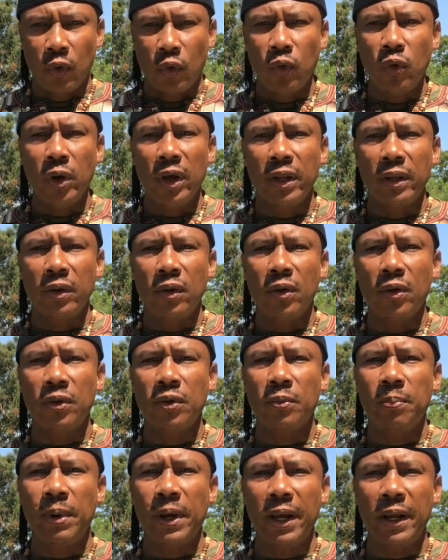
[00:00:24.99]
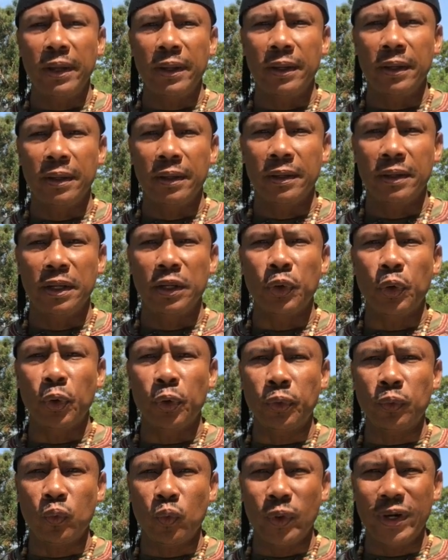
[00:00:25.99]
who had occupied the
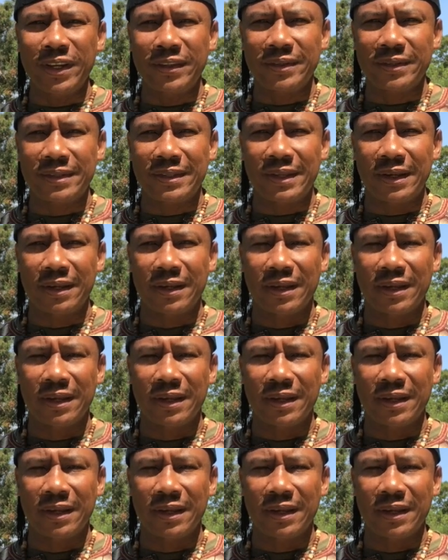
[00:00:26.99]
northwest